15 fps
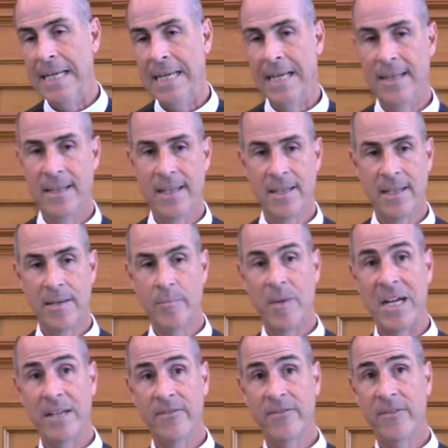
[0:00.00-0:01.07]
and then they
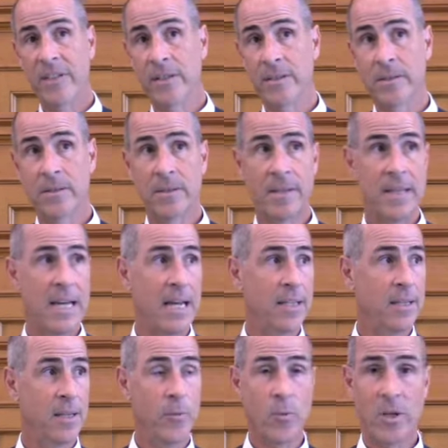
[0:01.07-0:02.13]
might feel
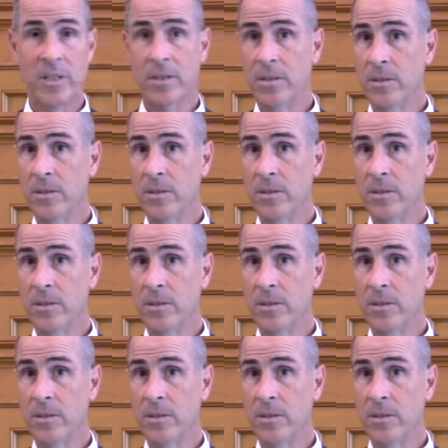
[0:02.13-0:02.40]
that they want